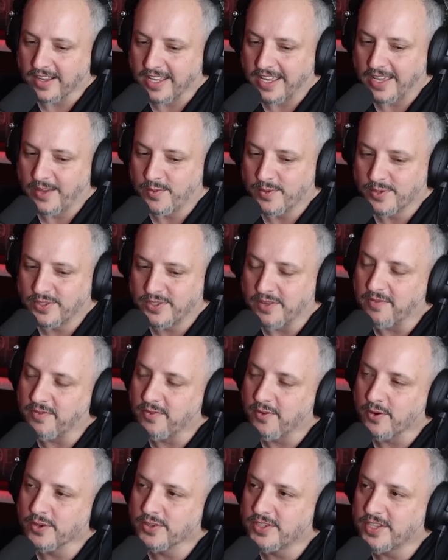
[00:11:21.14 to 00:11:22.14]
he was the
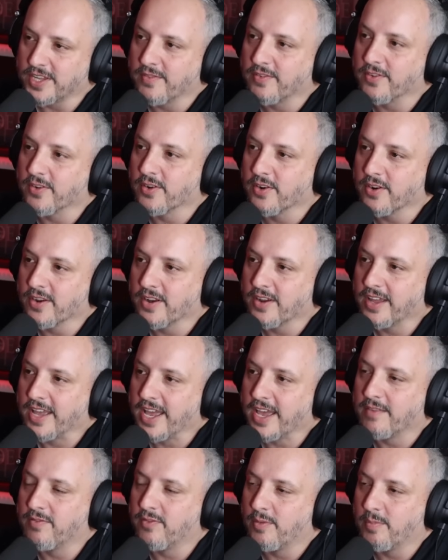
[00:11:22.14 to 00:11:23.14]
first ever
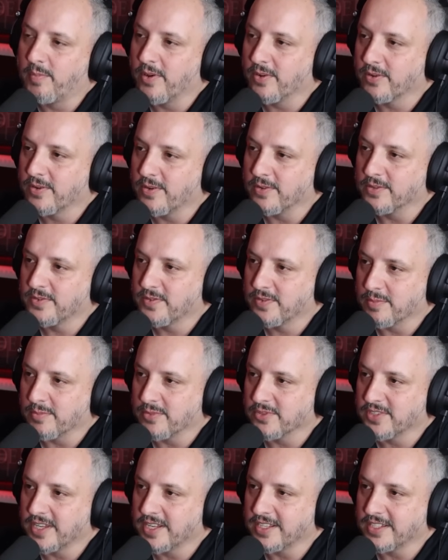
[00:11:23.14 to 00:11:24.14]
head football coach for the
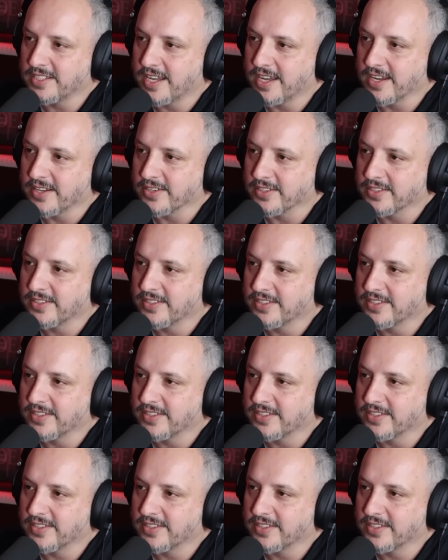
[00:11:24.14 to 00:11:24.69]
Mercedes Tigers.